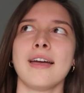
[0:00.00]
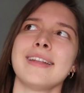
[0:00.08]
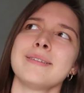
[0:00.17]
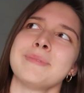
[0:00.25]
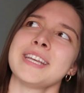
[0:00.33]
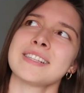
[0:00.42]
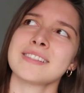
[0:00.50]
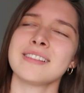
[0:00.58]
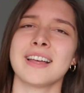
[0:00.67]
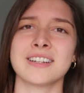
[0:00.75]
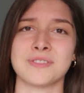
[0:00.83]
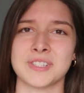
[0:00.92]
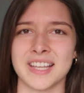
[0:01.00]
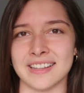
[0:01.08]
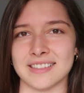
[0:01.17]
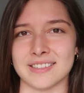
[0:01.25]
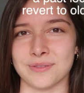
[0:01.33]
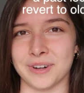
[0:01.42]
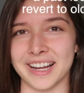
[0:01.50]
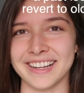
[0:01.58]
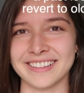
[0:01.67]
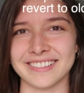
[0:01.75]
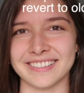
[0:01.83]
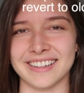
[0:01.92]
And it makes a lot of sense,
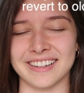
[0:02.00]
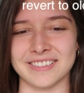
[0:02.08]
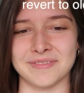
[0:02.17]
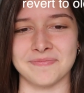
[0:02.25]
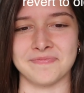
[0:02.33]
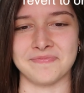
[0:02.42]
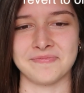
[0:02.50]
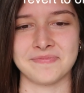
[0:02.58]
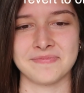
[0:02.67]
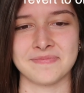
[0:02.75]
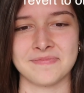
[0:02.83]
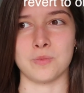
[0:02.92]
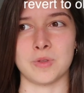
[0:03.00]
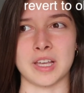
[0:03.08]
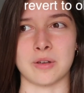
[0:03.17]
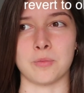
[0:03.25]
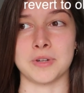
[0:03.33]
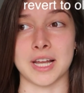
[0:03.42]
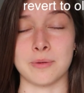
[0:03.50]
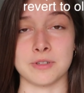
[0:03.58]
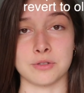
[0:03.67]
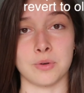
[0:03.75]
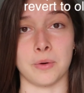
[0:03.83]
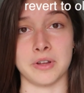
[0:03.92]
right? Like when I
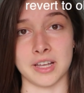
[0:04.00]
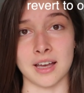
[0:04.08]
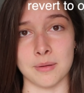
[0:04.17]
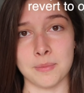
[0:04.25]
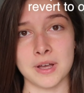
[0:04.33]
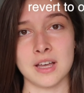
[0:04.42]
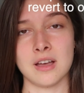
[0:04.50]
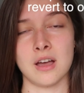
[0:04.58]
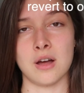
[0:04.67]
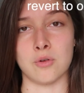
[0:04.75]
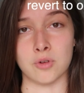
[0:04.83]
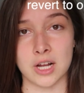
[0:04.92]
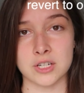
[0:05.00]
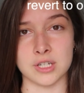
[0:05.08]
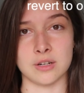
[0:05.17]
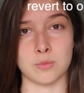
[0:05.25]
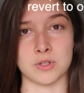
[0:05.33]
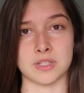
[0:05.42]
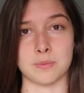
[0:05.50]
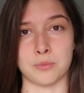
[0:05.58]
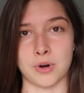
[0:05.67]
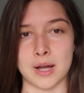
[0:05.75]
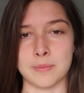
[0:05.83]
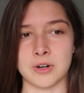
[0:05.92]
was growing up, Russian was the
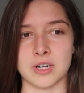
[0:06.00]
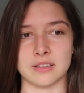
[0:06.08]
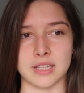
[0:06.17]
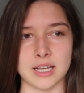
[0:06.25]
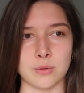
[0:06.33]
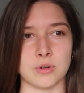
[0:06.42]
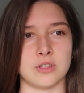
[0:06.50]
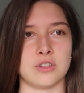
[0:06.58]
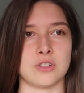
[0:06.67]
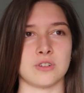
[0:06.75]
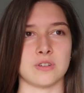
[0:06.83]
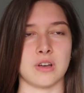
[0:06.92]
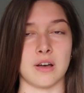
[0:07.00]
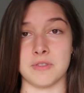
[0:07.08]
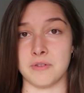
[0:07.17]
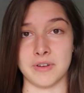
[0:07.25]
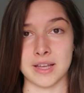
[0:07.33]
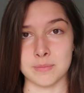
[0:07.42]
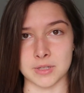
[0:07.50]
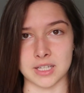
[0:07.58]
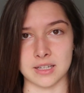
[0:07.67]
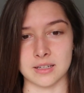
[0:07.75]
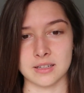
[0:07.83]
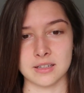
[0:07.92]
primary language of the
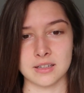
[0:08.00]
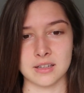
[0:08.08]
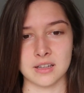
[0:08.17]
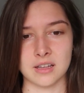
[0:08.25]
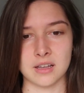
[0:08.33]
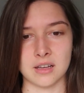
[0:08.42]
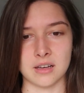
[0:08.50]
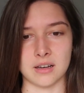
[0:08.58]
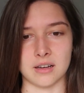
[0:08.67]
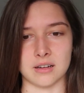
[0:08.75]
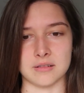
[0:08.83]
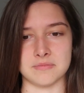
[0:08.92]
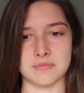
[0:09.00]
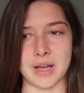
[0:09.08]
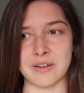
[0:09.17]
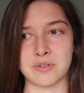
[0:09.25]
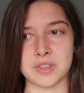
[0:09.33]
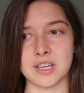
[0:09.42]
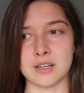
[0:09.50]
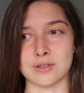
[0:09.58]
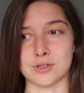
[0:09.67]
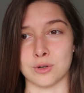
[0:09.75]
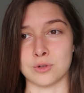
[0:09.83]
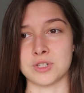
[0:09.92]
family. Everything
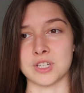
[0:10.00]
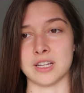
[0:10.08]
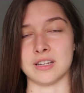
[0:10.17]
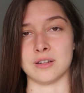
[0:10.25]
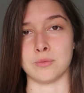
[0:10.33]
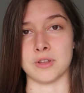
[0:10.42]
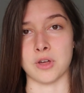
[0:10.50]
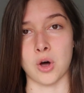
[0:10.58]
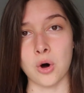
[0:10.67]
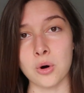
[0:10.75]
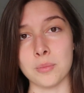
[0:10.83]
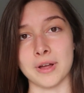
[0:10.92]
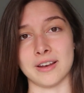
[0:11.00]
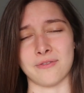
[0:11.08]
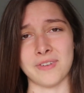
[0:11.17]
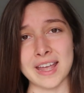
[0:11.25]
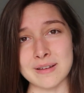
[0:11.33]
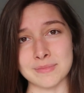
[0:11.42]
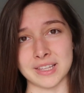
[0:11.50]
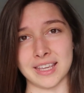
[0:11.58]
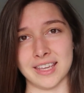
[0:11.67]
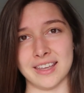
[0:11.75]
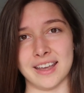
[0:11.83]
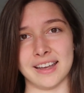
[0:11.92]
associated with home and
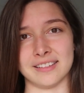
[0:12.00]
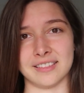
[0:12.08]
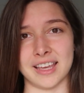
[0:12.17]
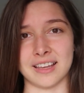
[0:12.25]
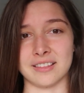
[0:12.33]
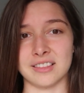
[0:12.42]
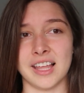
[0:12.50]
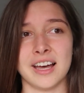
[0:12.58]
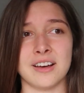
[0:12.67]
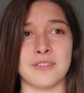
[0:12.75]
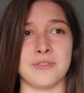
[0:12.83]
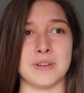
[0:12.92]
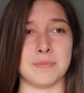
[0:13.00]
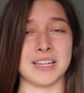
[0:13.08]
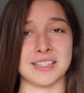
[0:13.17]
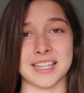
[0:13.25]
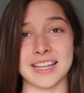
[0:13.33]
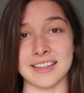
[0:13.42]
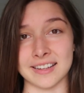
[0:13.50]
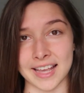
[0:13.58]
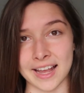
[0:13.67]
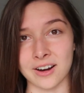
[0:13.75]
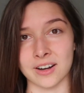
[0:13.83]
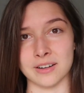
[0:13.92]
family and like love and being taken
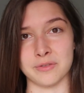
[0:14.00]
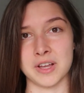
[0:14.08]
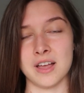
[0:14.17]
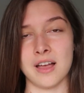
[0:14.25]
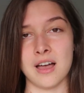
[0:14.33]
care of,